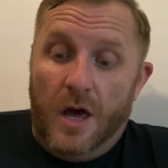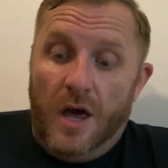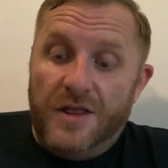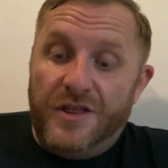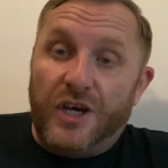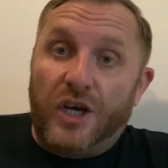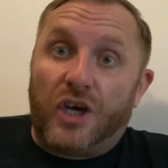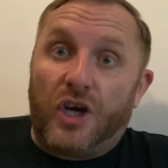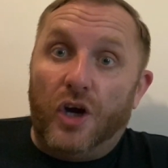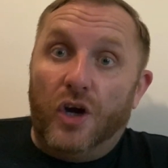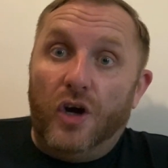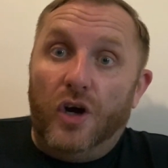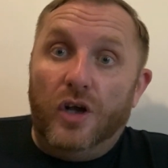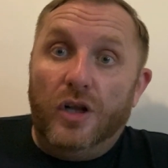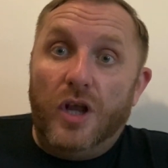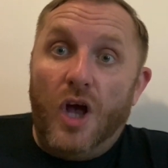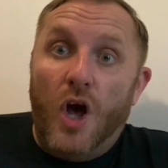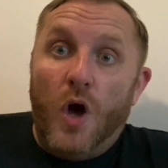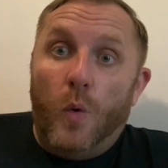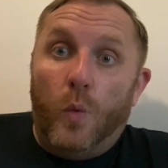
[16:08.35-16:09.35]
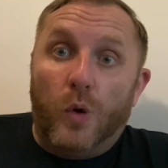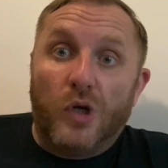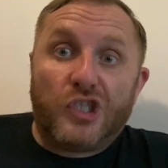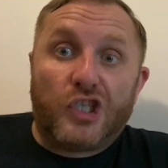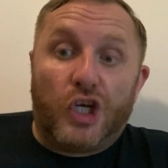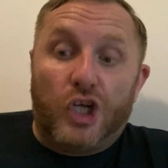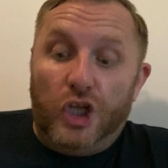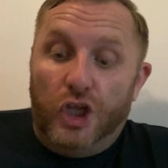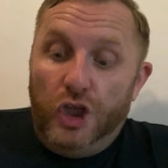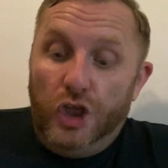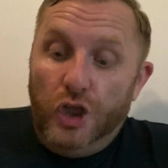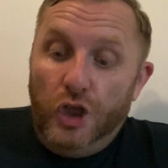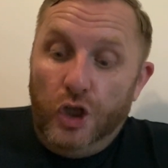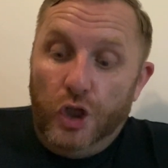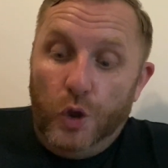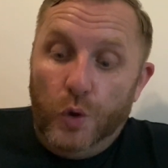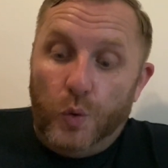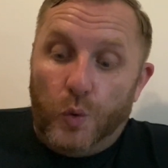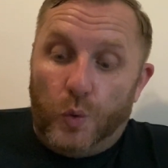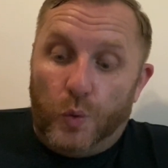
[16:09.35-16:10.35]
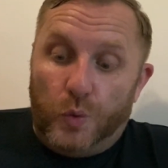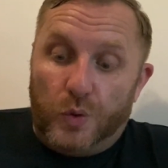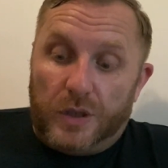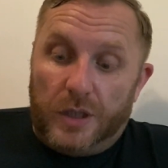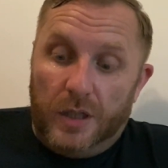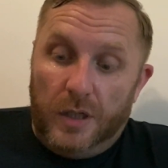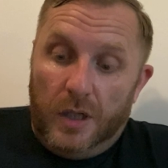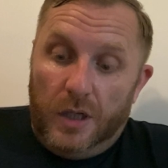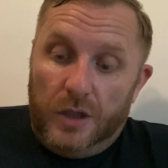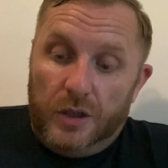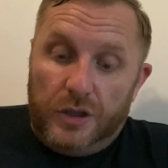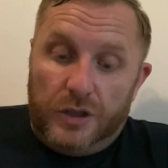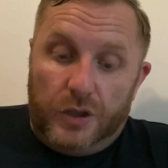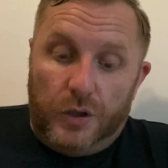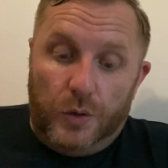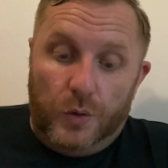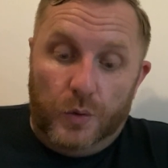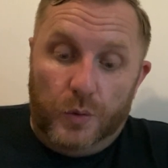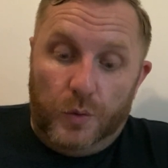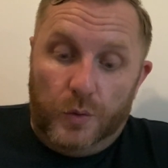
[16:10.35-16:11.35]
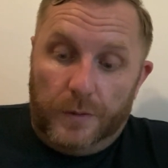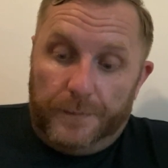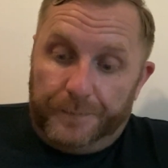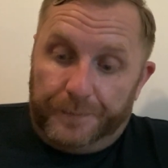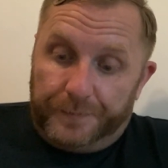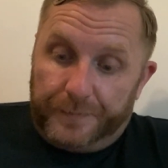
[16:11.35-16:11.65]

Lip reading: The girl was glued to